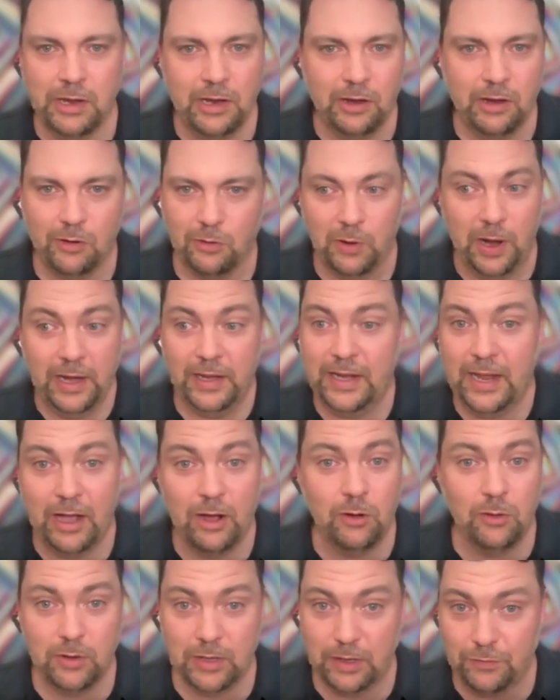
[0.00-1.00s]
right
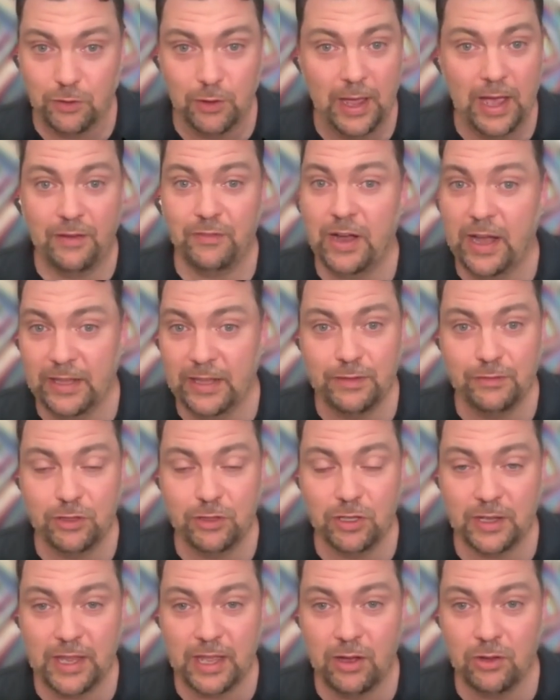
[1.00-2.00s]
now if you have a high level
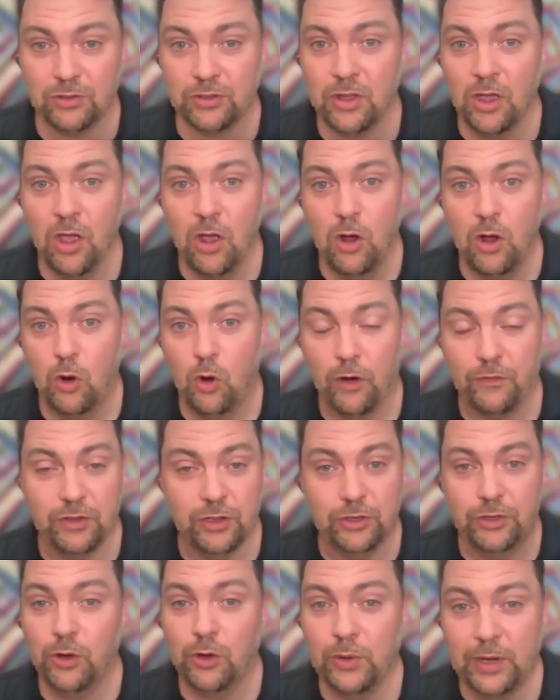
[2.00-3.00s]
account or if you
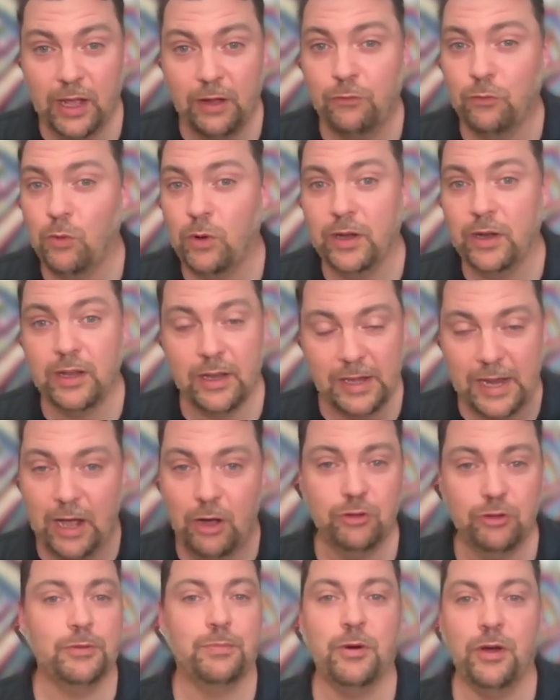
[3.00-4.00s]
don't have one, now
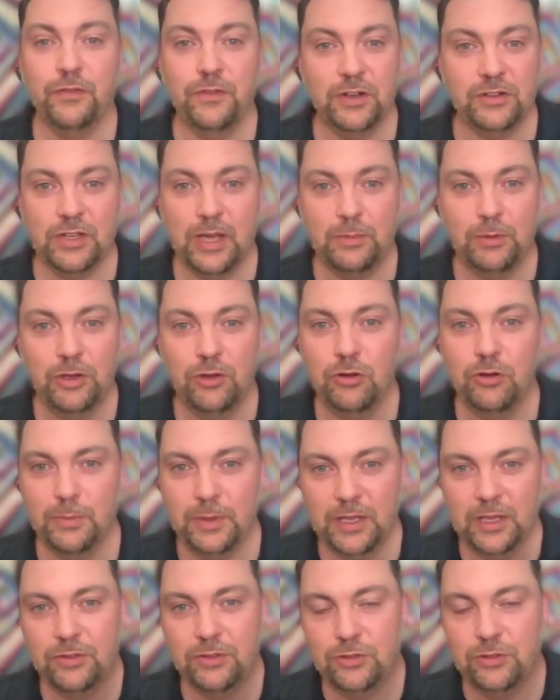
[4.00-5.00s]
is a perfect time to do it
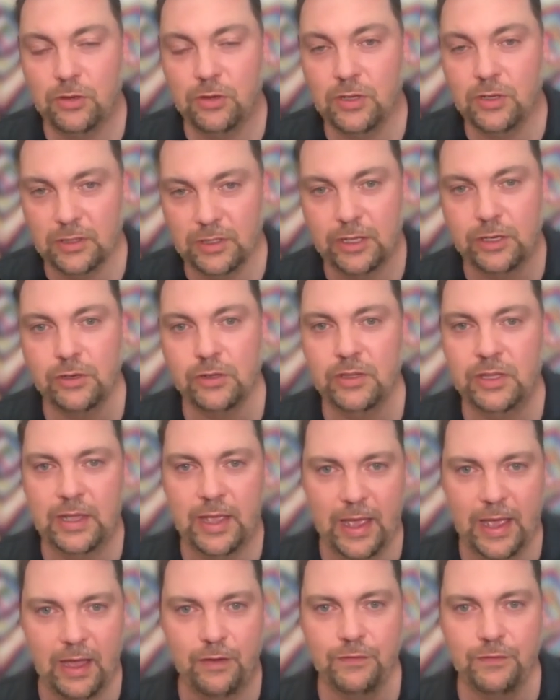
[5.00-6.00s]
because you could literally
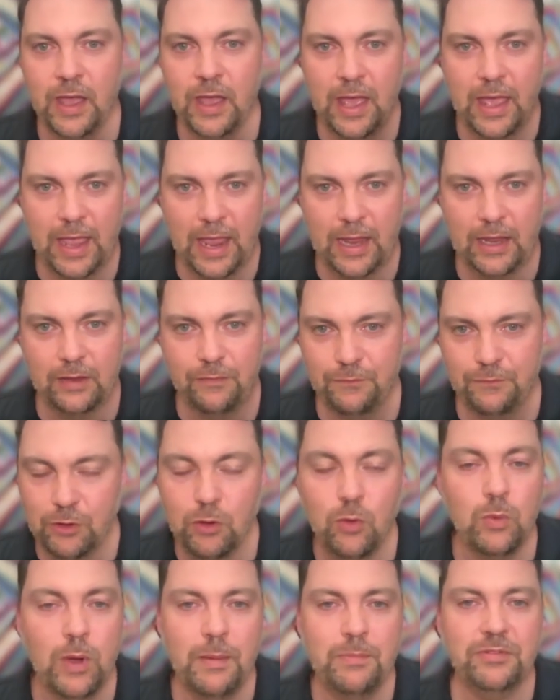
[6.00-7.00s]
have a few
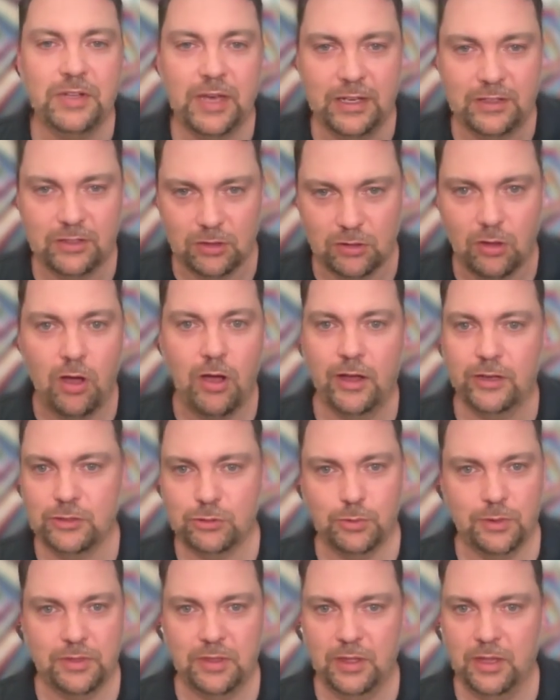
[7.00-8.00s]
websites launched
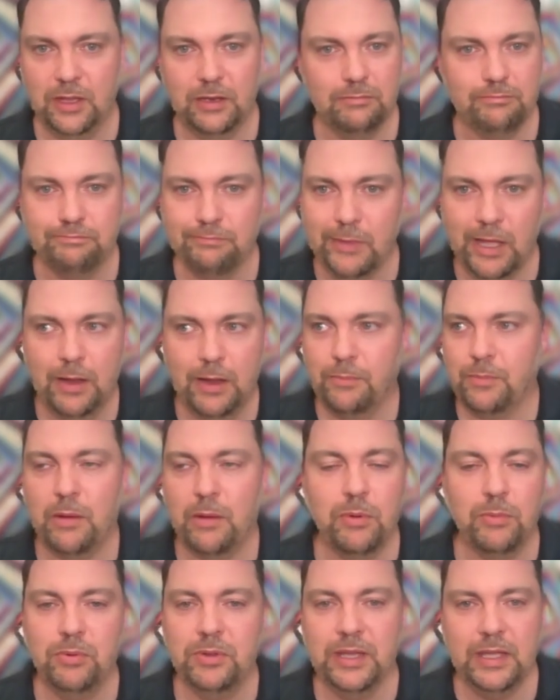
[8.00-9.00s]
within
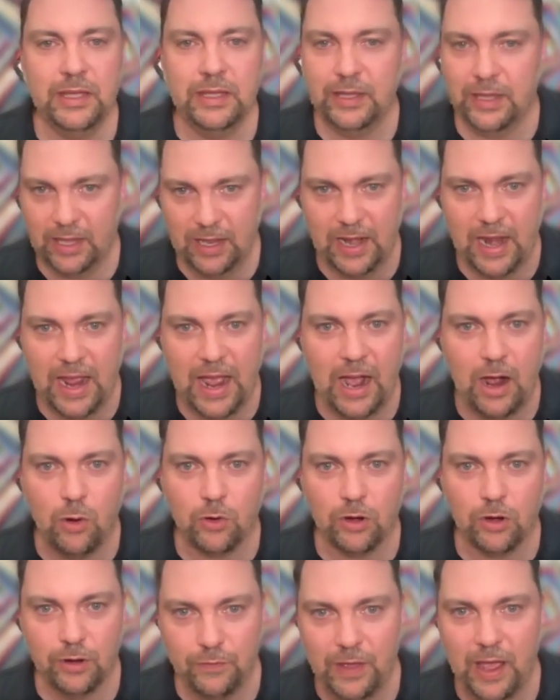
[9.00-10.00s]
probably an
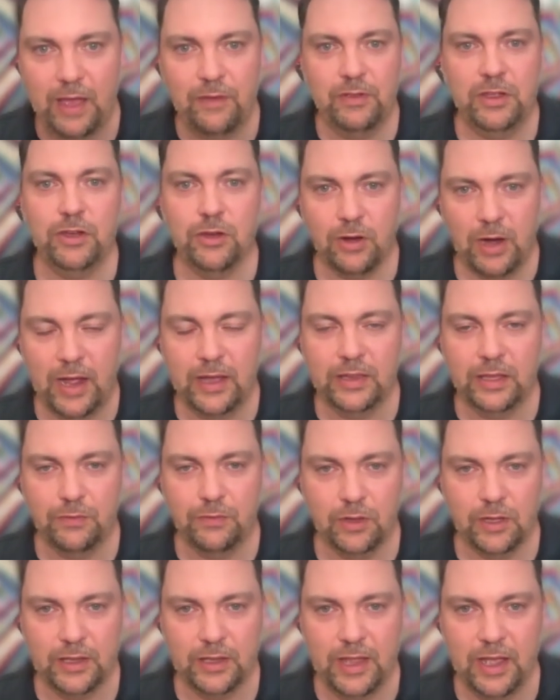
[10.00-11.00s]
hour of having your high
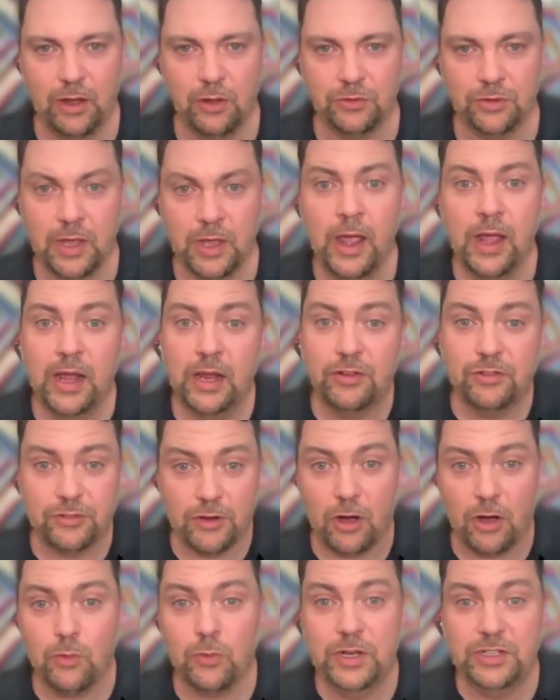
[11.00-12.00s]
level account and
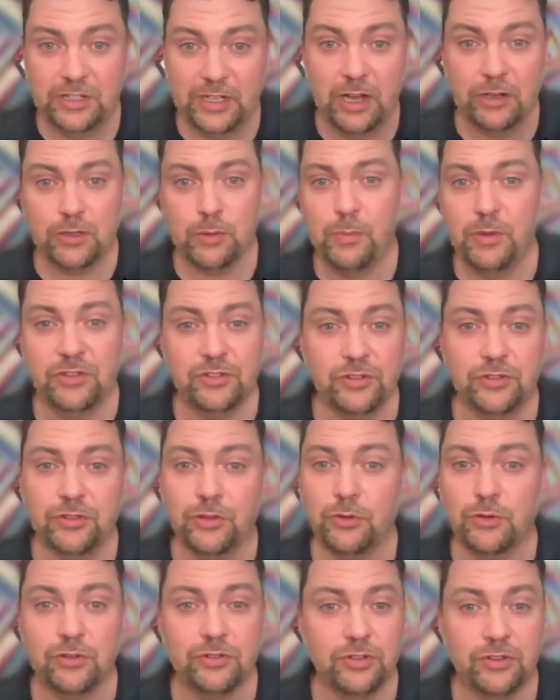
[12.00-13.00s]
start reaching out to business
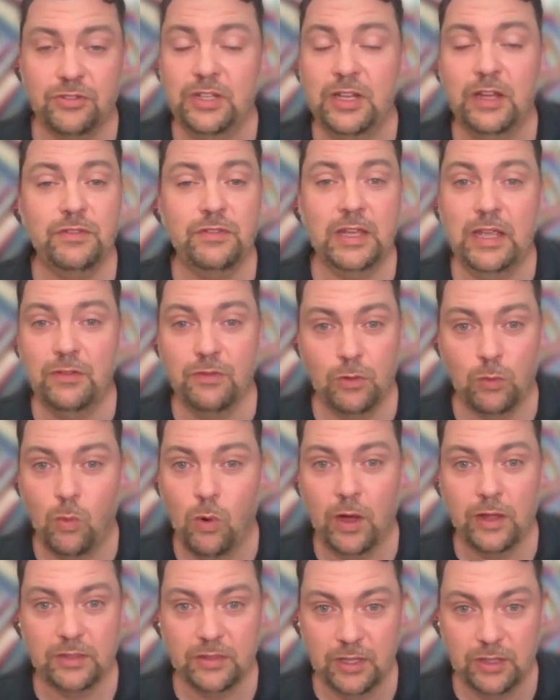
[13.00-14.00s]
owners to see if they even
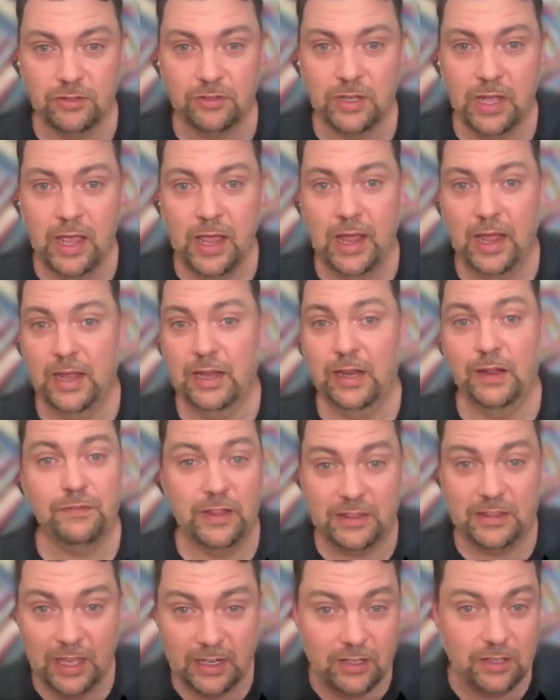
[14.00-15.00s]
want this. And if
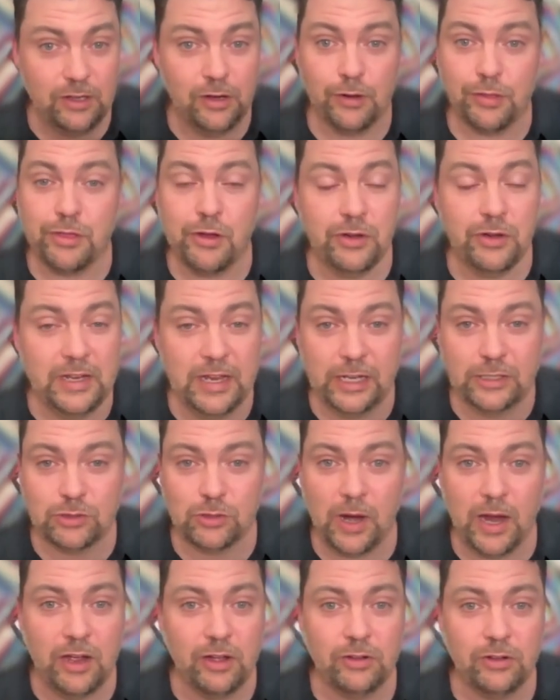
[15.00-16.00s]
at the end of your 30 day
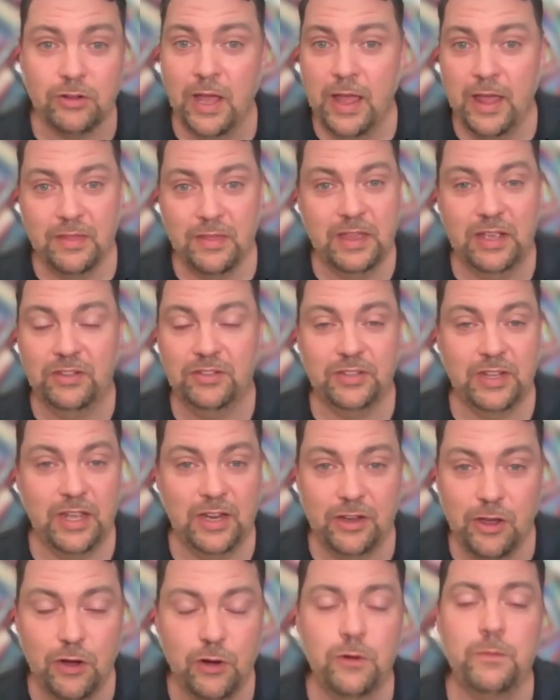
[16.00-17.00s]
trial they say
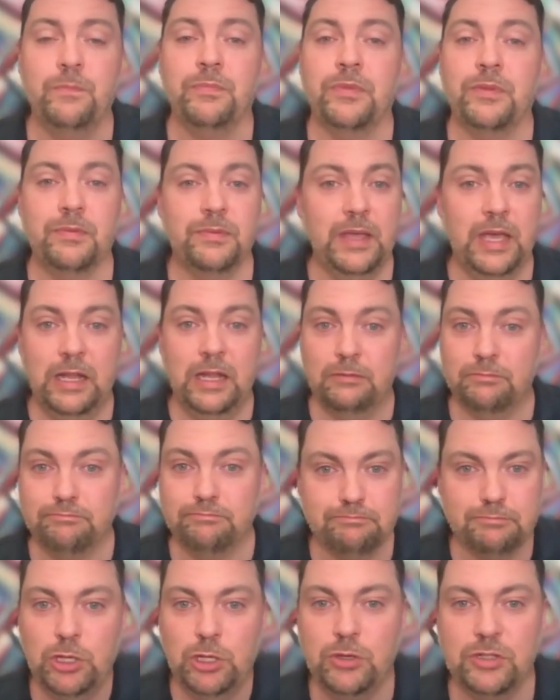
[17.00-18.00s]
no, then
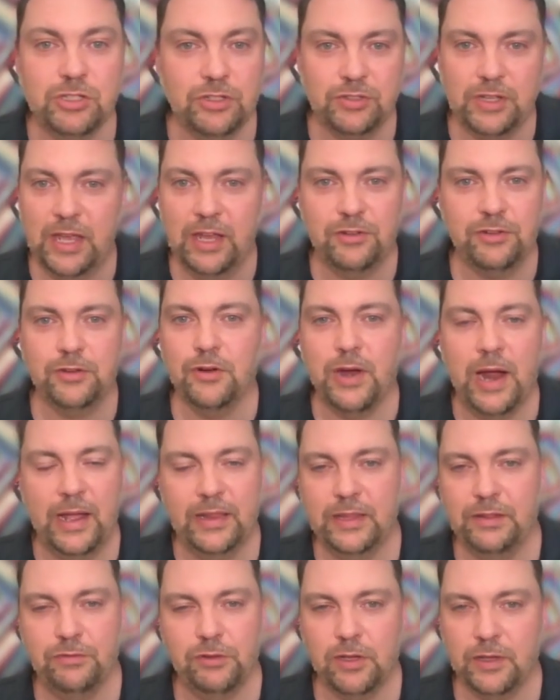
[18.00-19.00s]
you just cancel your high
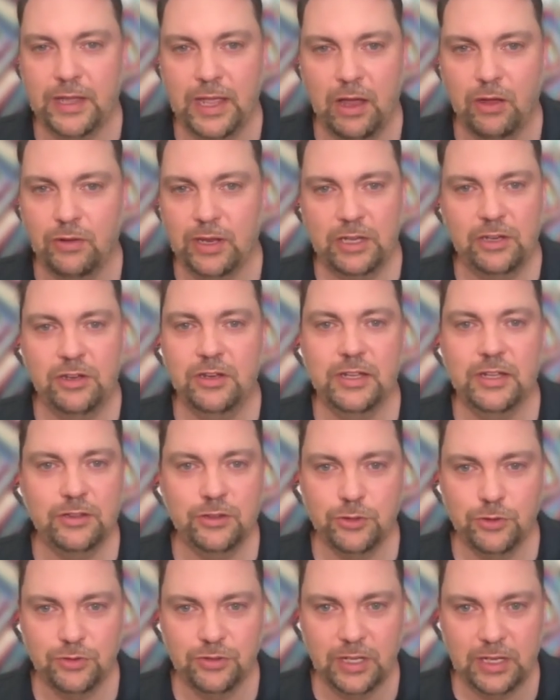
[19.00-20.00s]
level account and you didn't
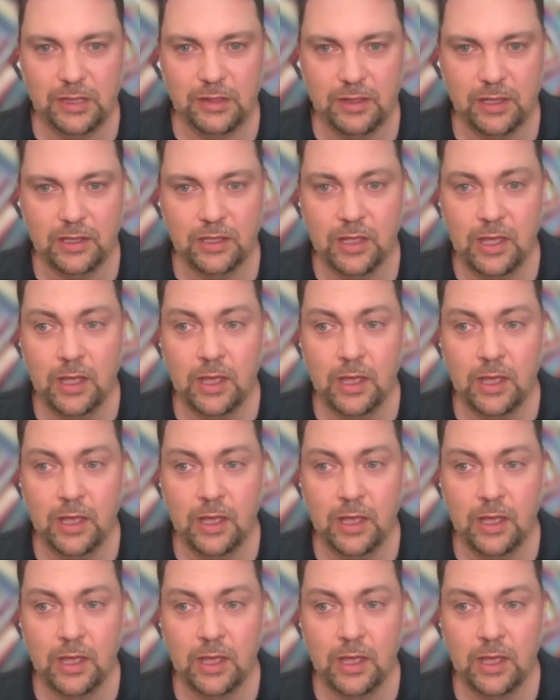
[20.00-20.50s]
lose anything.